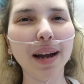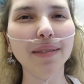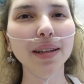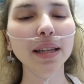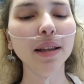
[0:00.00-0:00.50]
I
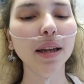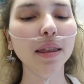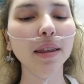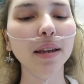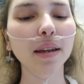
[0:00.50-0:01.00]
really
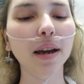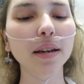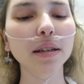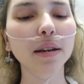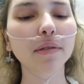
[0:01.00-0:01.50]
like the
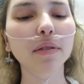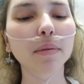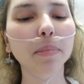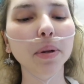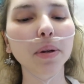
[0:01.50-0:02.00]
idea of
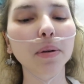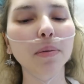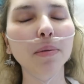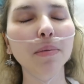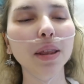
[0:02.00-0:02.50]
the
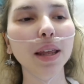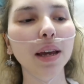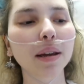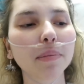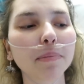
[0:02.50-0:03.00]
blue with
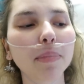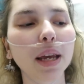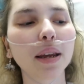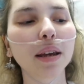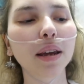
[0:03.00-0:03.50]
like
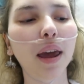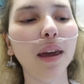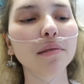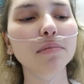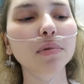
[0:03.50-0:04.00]
pink
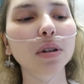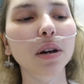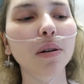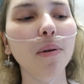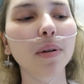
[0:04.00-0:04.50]
and
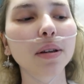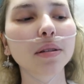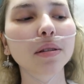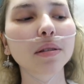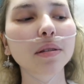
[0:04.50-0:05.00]

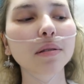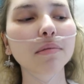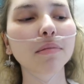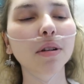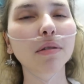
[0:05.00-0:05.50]
turquoise
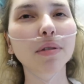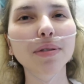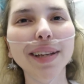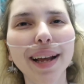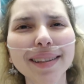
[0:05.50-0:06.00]
little
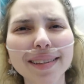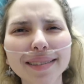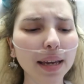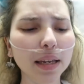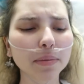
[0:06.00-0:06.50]
rosettes.
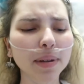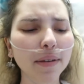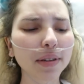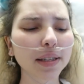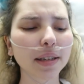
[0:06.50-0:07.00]
I guess we'll
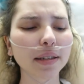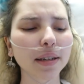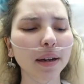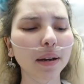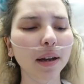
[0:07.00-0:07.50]
have to
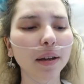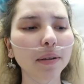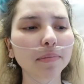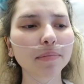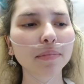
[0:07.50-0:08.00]
see. I
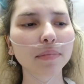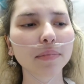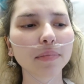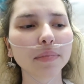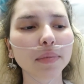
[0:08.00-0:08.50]
am
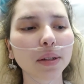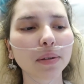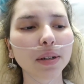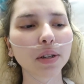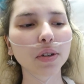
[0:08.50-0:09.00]

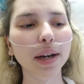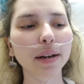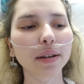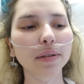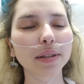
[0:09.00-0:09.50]
going to try
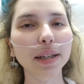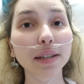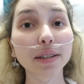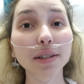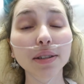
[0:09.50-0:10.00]
out a new
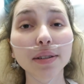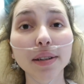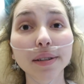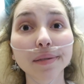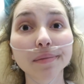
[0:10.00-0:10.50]
stitch,
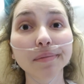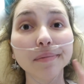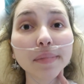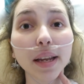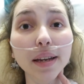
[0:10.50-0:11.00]
so
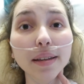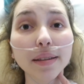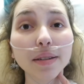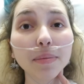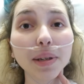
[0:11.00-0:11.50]

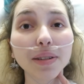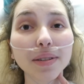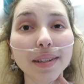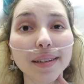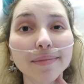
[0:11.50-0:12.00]
it should be
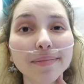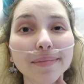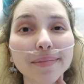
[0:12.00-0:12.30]
interesting.